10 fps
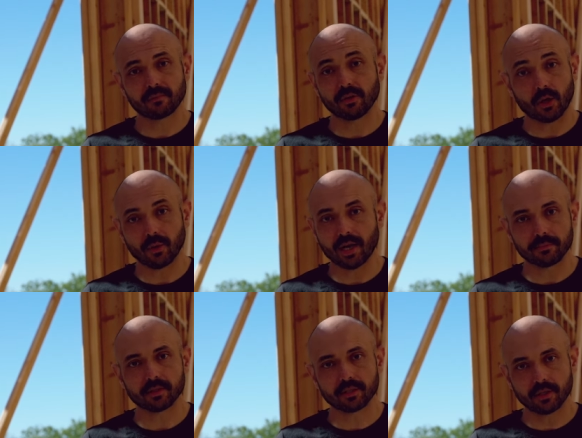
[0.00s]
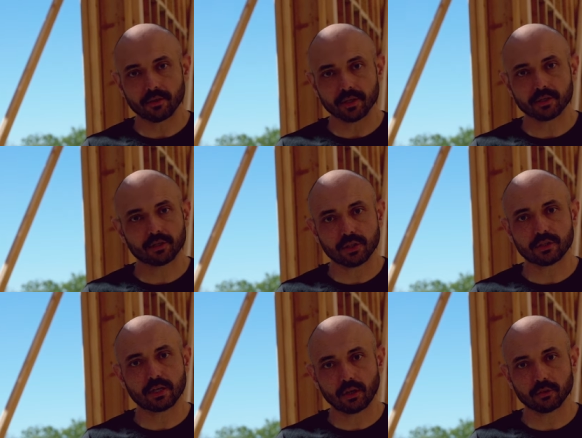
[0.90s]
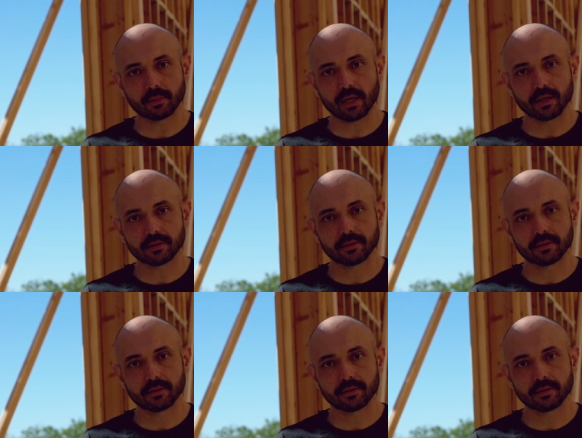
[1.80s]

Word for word: No, I'm serious. She's colorblind.